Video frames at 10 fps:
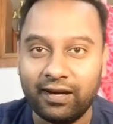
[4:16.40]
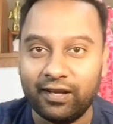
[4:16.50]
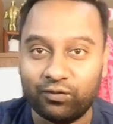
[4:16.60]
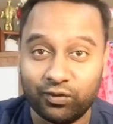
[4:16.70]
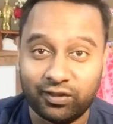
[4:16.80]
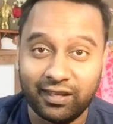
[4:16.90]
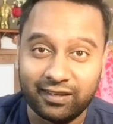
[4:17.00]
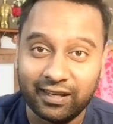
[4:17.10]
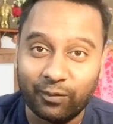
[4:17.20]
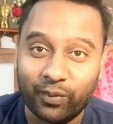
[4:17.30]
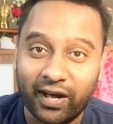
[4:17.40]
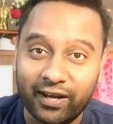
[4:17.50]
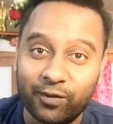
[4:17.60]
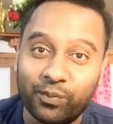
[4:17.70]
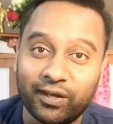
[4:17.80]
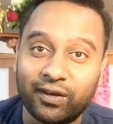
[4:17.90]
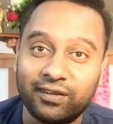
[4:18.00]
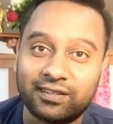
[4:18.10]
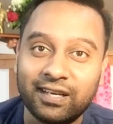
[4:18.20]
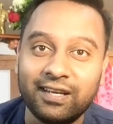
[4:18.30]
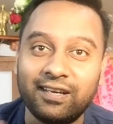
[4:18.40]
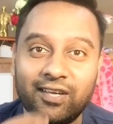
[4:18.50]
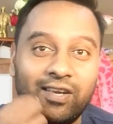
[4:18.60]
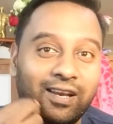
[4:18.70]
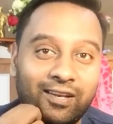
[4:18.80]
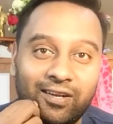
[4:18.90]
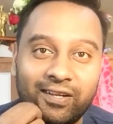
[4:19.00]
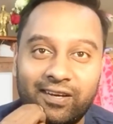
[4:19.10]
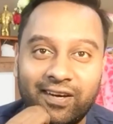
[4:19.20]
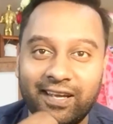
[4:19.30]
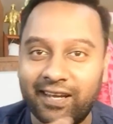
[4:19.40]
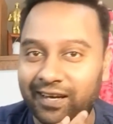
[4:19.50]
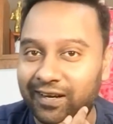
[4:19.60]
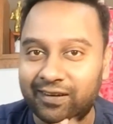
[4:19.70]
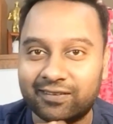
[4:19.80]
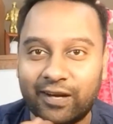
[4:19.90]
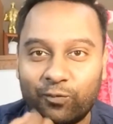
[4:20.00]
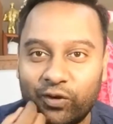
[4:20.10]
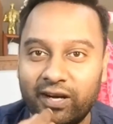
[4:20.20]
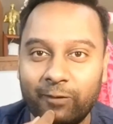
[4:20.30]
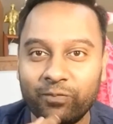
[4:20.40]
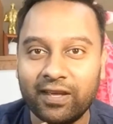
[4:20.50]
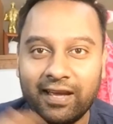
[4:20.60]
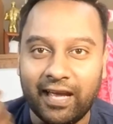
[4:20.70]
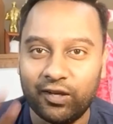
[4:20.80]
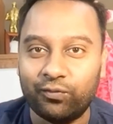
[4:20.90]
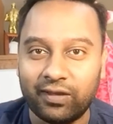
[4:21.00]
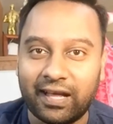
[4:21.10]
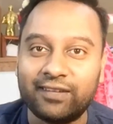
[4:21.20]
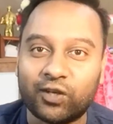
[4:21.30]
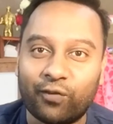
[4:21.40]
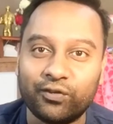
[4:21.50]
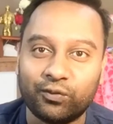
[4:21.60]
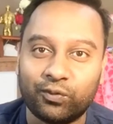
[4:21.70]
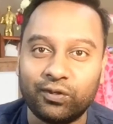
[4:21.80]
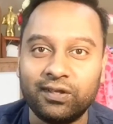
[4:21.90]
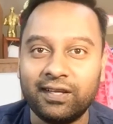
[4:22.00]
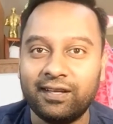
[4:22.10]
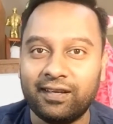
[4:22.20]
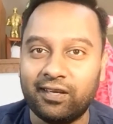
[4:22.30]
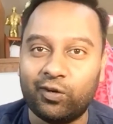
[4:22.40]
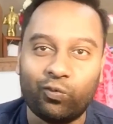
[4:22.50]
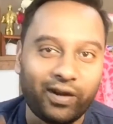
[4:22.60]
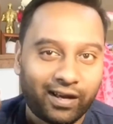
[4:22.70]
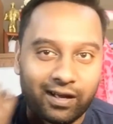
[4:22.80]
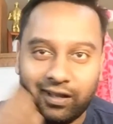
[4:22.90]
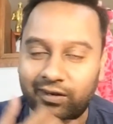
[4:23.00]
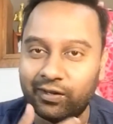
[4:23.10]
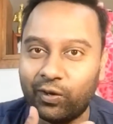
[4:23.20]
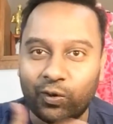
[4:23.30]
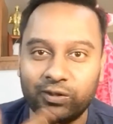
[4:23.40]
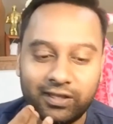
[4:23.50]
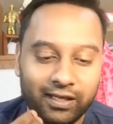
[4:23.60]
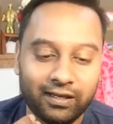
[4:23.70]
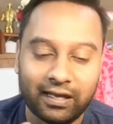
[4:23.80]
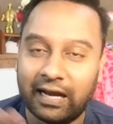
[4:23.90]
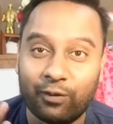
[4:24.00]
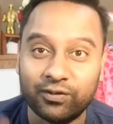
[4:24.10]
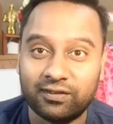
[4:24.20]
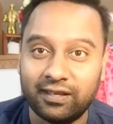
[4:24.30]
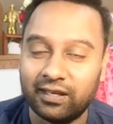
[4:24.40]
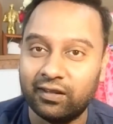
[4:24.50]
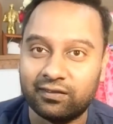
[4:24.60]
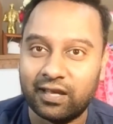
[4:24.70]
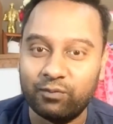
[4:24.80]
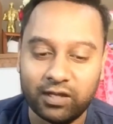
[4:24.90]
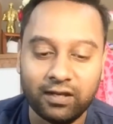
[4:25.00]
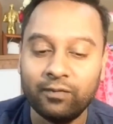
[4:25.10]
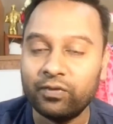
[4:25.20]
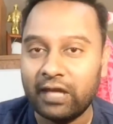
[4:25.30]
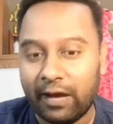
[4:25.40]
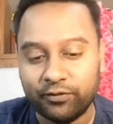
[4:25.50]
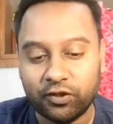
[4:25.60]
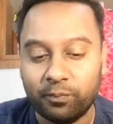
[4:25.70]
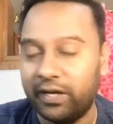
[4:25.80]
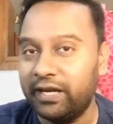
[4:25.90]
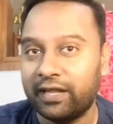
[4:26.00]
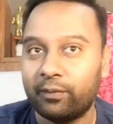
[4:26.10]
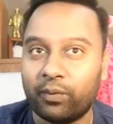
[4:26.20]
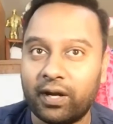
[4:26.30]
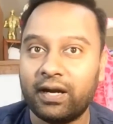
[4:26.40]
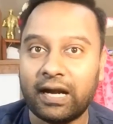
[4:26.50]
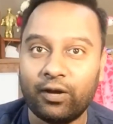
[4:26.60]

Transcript: if you're thinking about it because you get a little gray hair somewhere and you feel uncomfortable, you don't want to color the whole thing, and I was thinking of the same thing. I'm sure many other products out